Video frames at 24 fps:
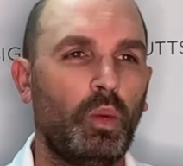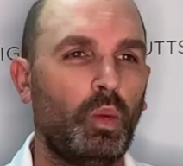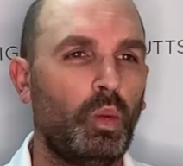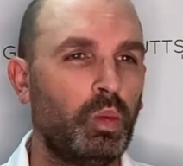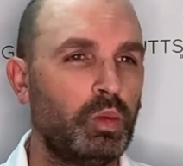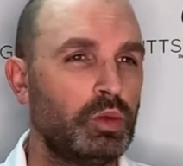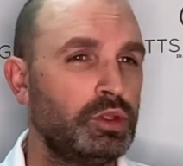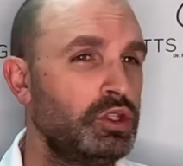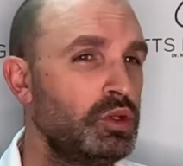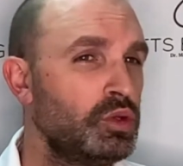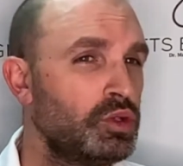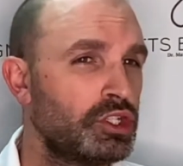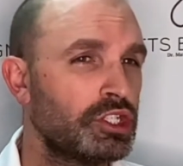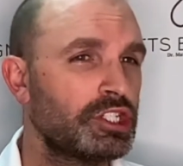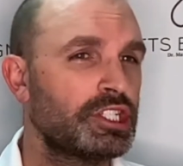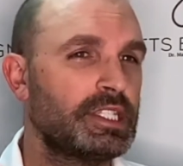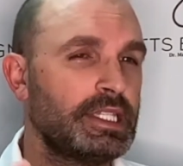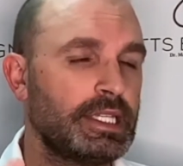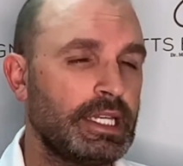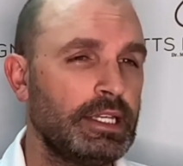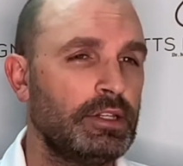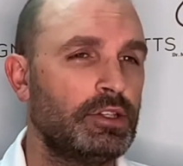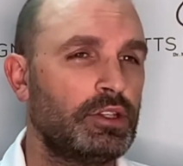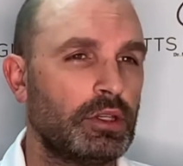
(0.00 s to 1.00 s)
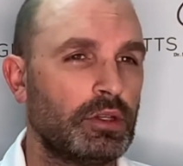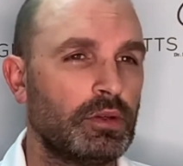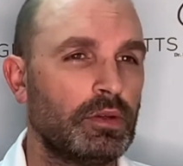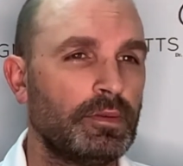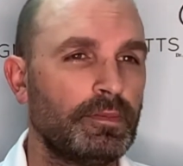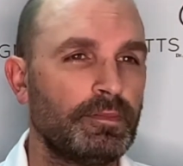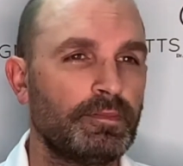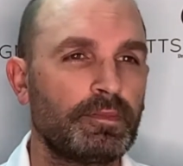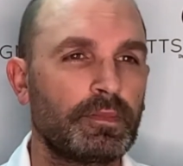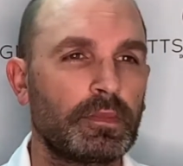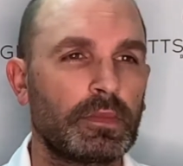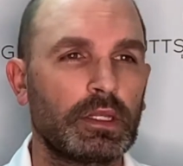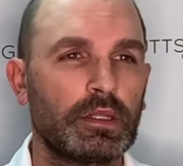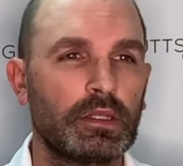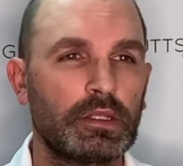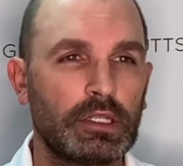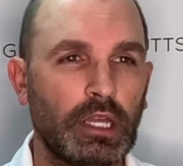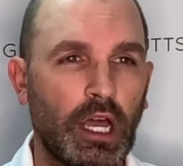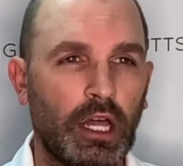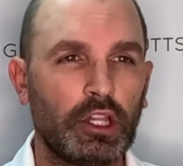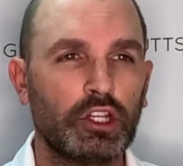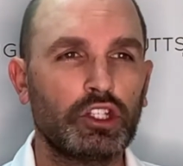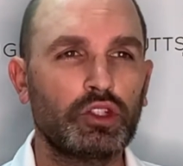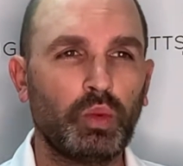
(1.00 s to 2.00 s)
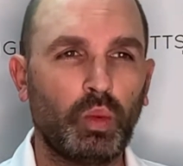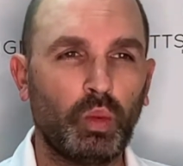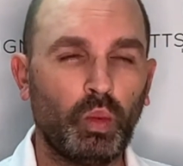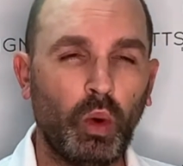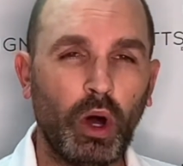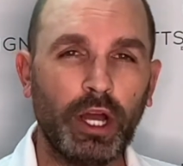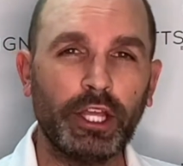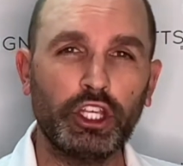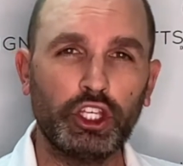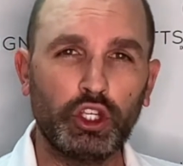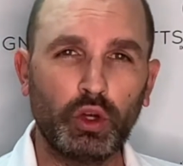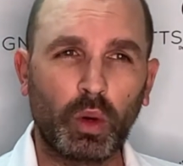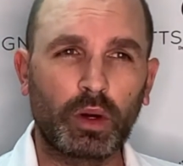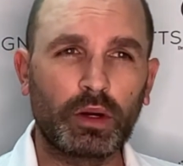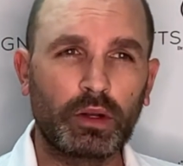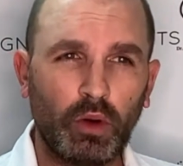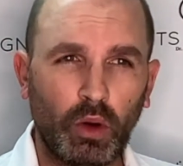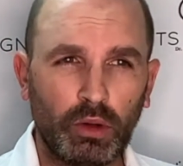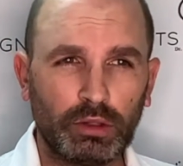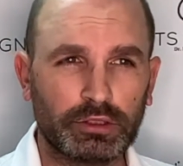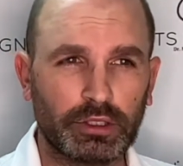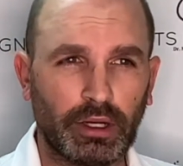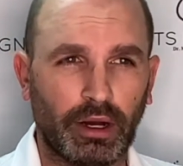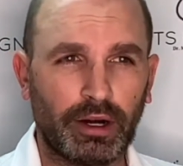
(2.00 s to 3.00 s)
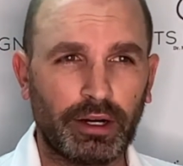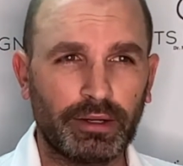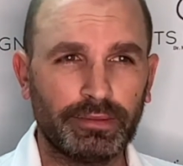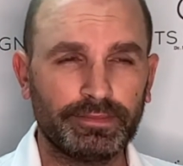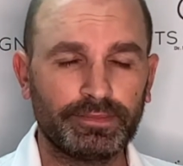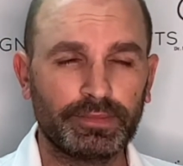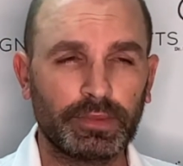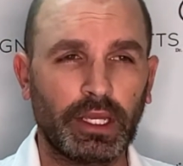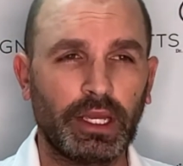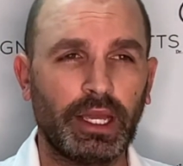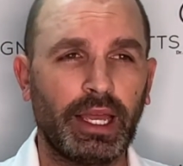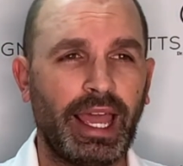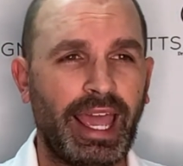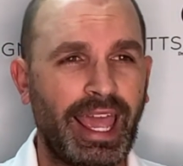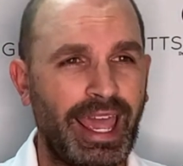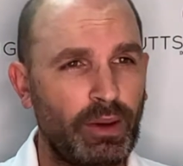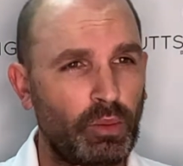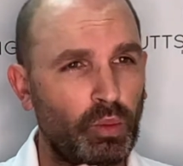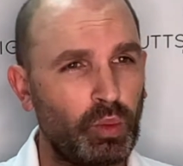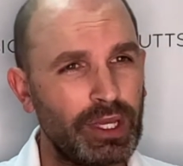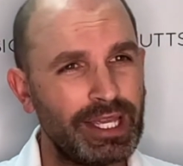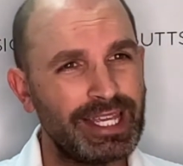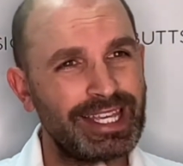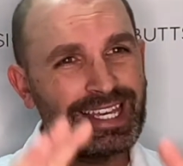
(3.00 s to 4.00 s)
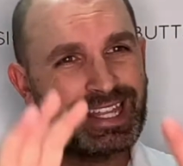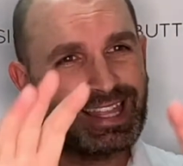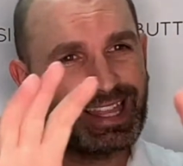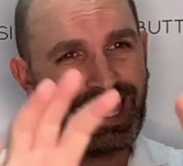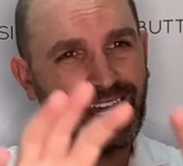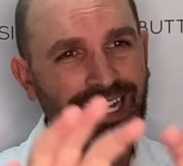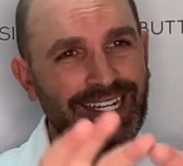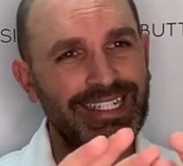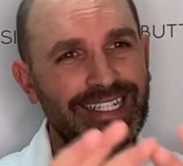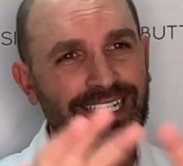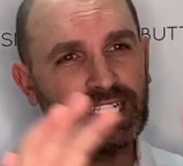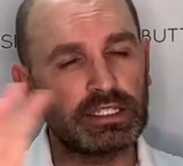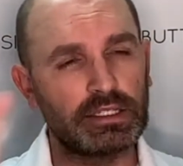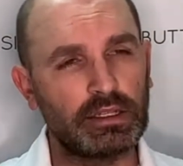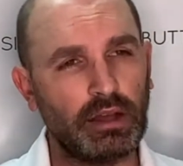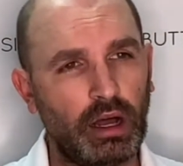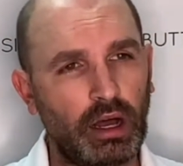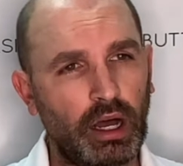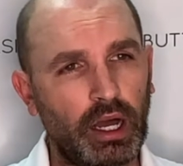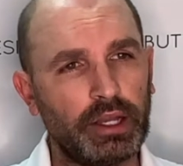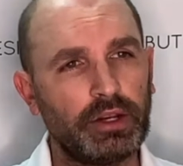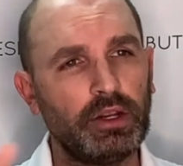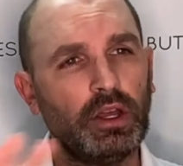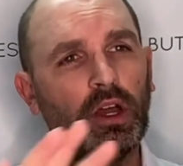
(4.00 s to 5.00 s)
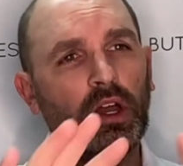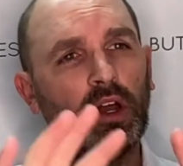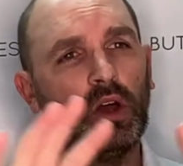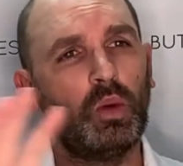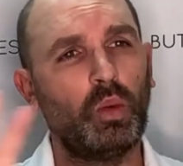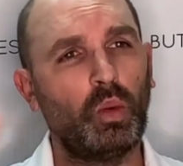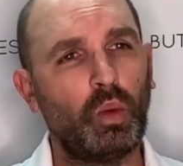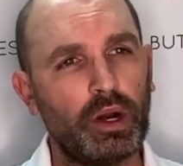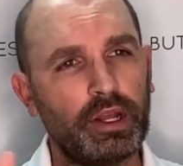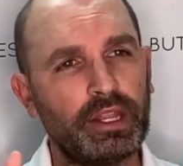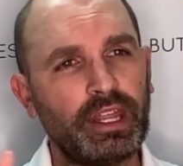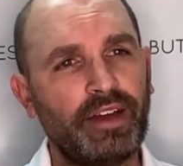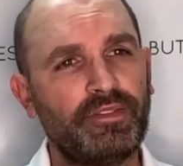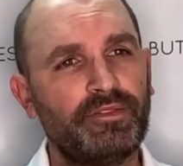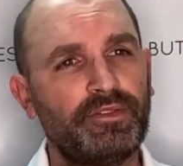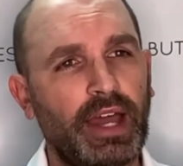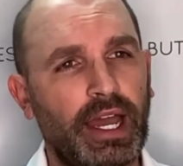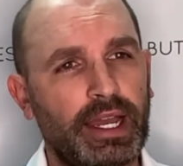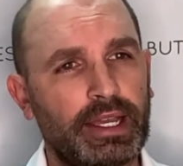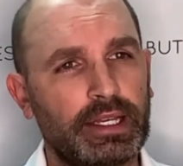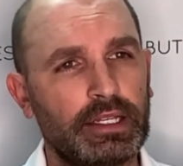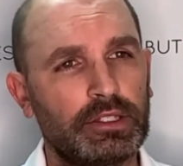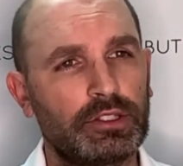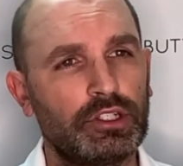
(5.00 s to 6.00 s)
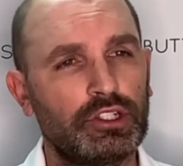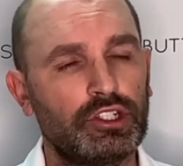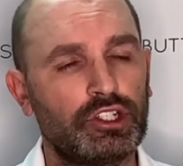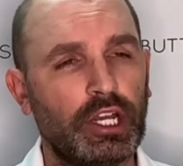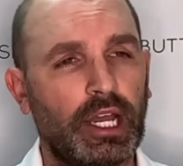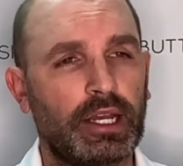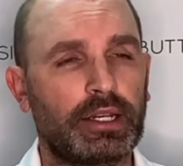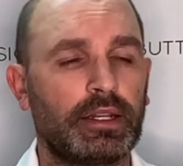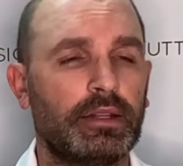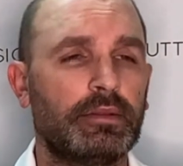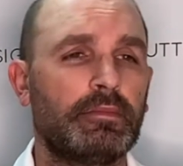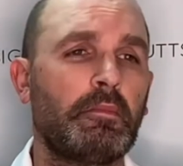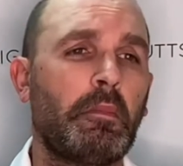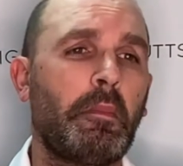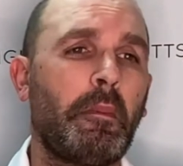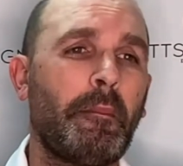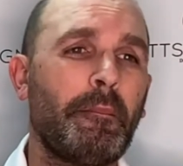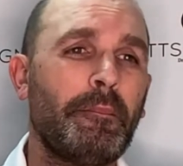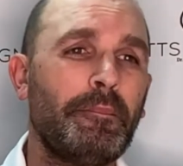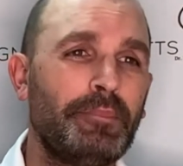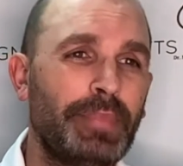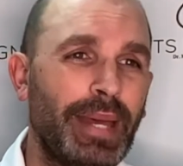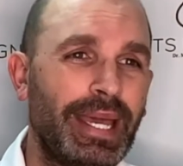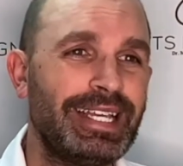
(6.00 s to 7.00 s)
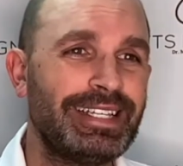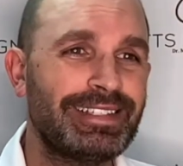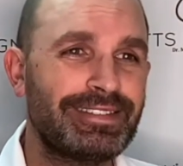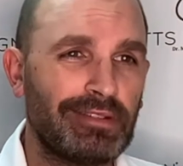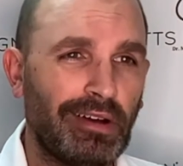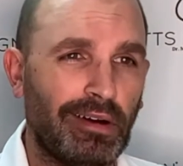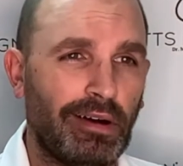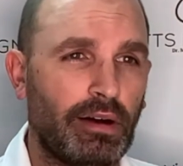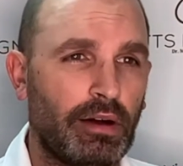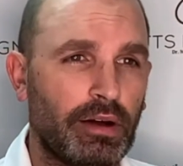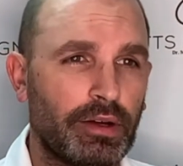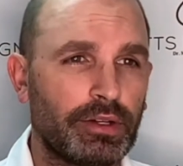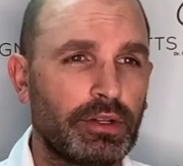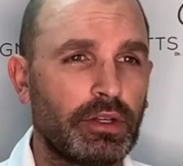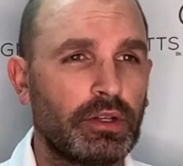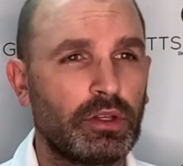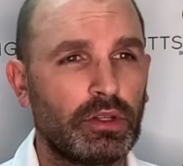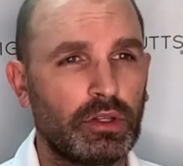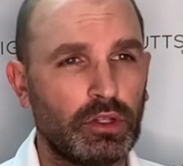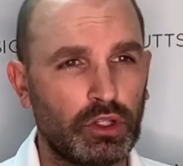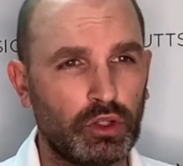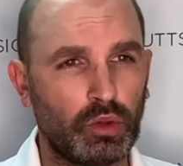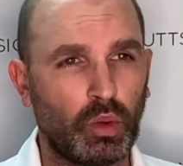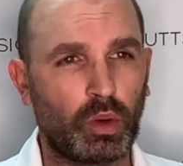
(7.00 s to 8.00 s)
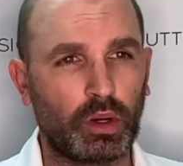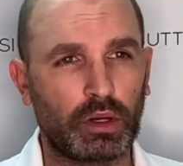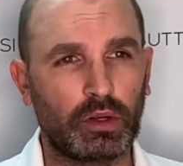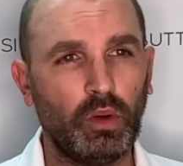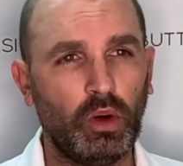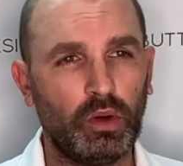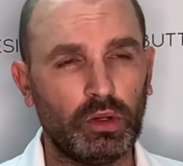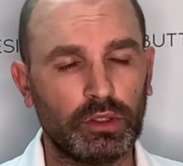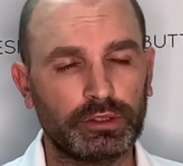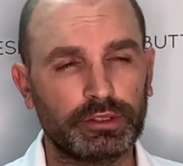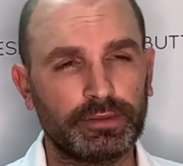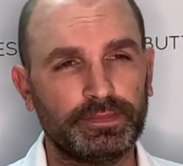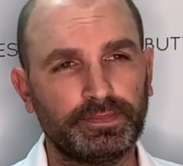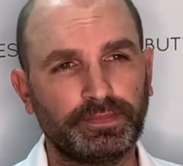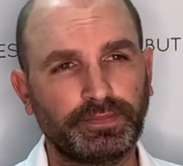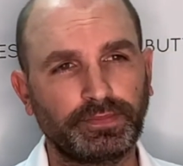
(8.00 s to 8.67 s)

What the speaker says: You just need to tell us what your goals are, and we can then design where that fat gets injected based on your goals.